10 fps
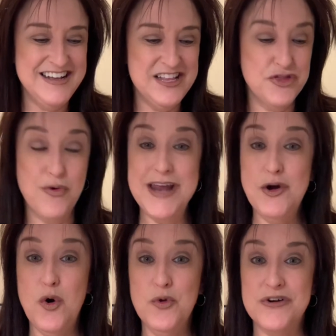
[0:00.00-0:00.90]
Thread
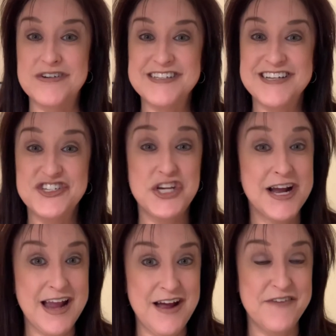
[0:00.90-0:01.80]
holders.
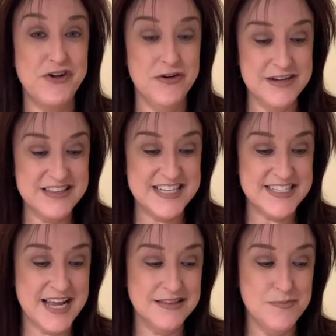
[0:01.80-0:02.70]
Check out, if you're into the
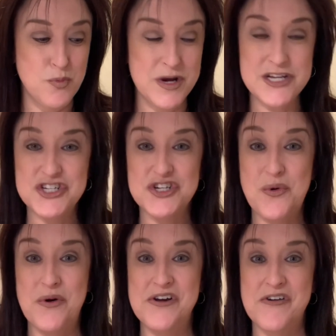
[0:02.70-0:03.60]
Salem Witch
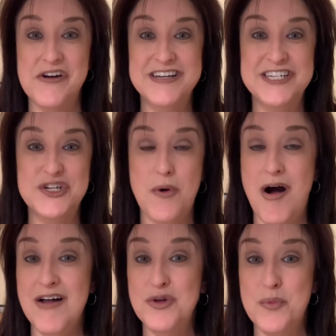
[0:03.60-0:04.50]
or you're into
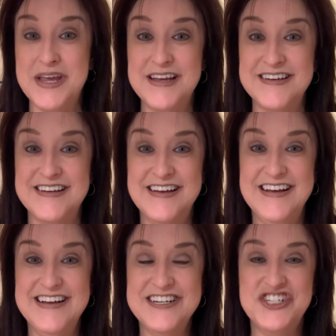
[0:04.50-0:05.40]
Halloween,
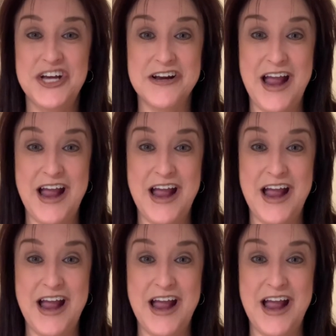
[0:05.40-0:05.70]
check